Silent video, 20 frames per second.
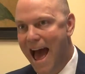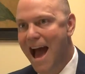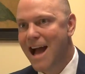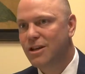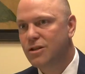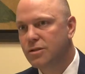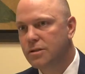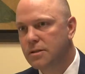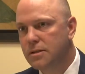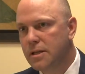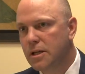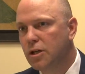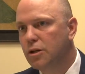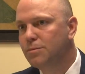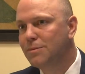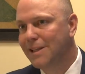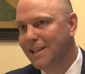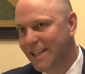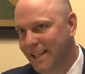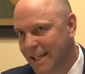actions
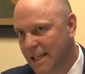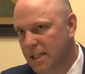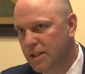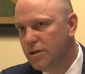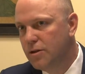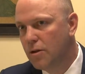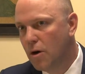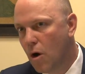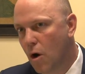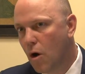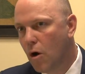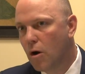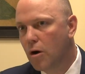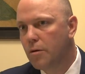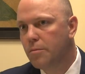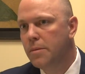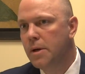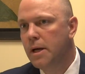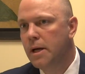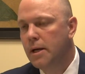helped lead to the
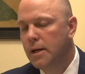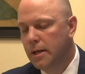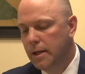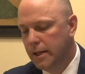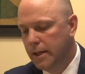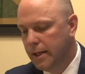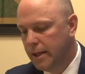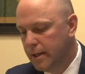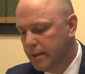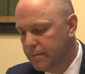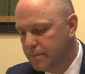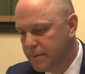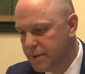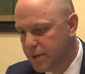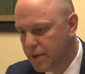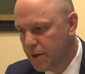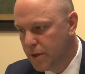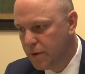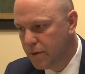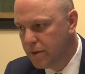harm. Um,
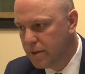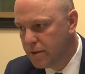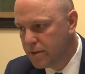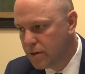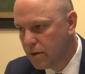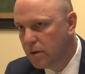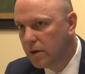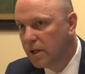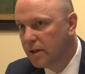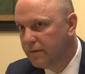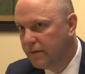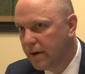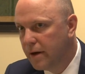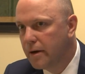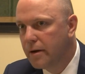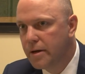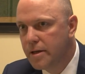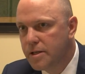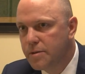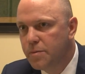so it certainly
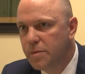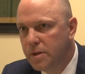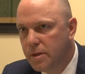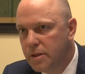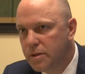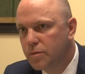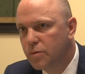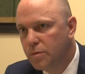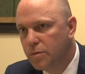varies, but this